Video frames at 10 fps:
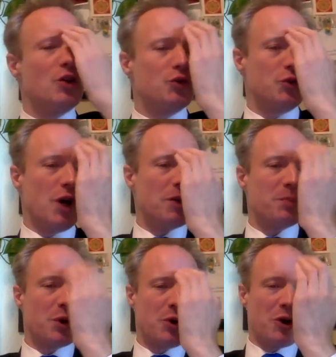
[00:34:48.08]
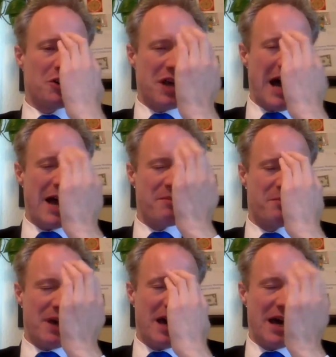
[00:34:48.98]
Not because I'm
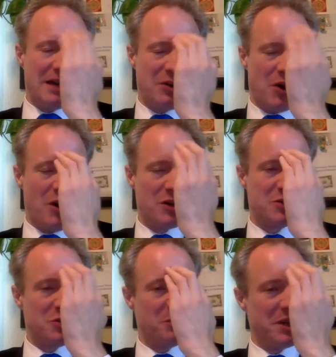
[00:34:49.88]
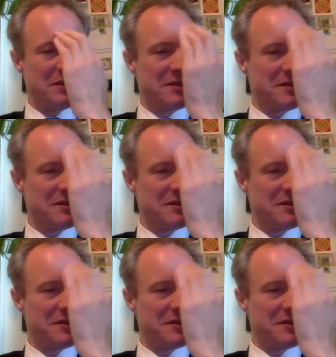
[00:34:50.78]
bad or stupid.